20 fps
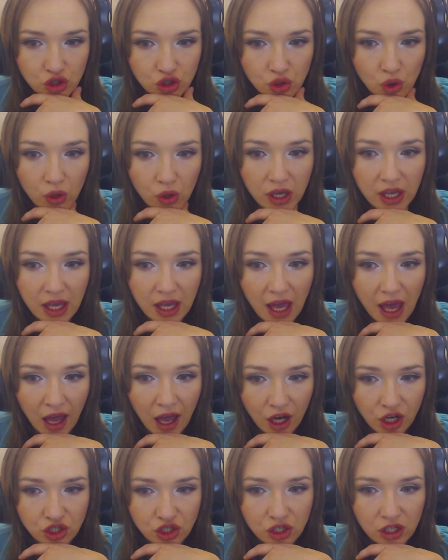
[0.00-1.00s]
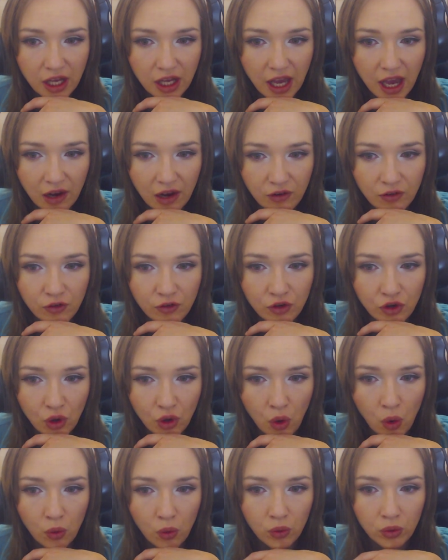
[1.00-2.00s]
So he actually have
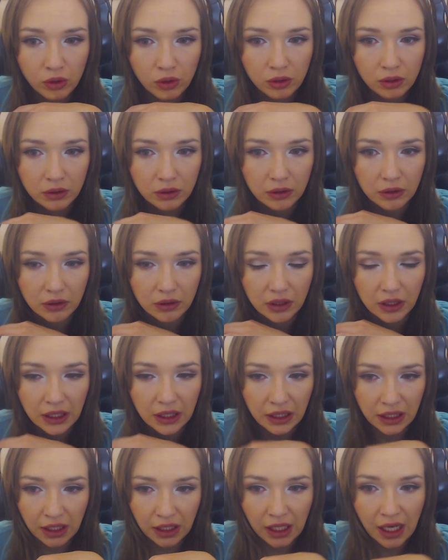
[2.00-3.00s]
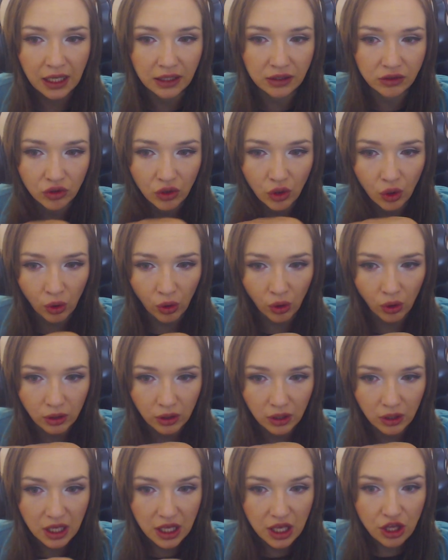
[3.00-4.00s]
no E at
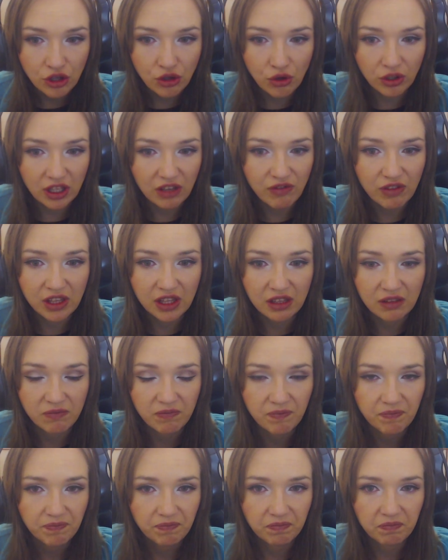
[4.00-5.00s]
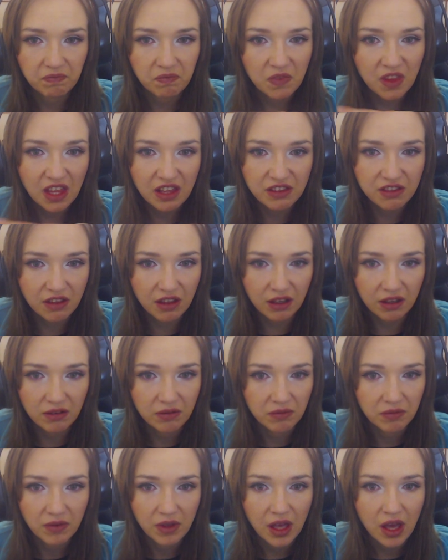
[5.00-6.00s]
all, not even nothing.
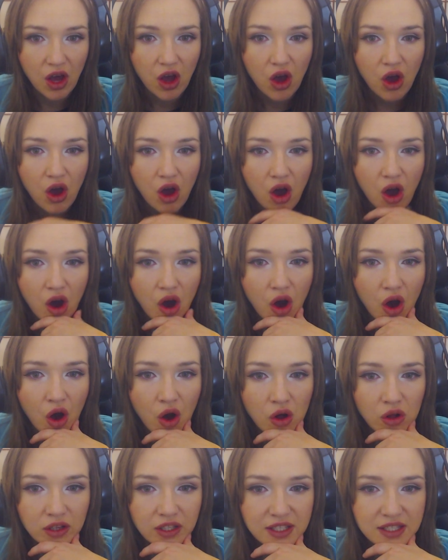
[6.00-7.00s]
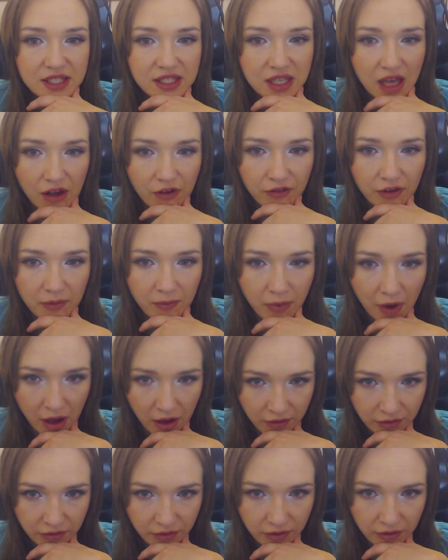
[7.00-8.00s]
All the stuff
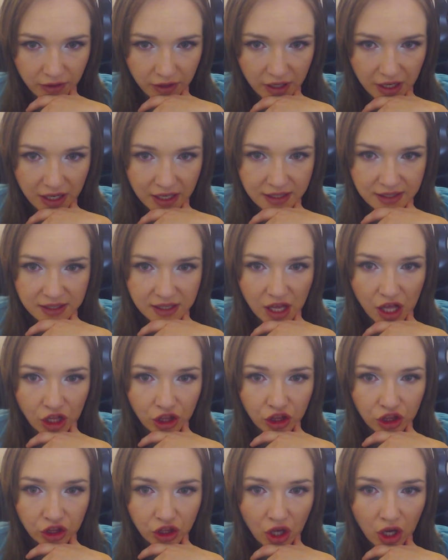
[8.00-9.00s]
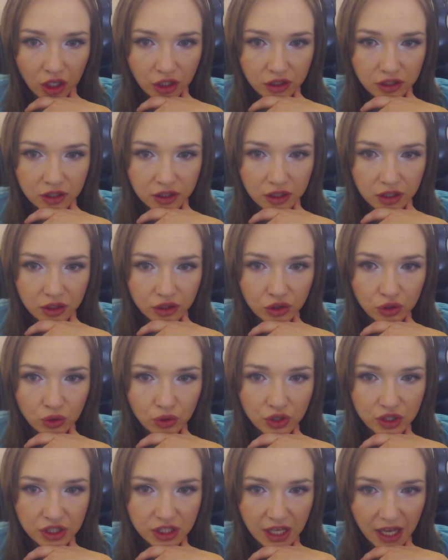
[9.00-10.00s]
above, it's a lot
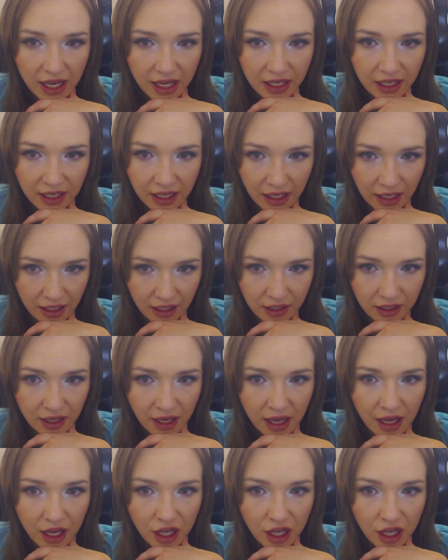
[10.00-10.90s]
to take in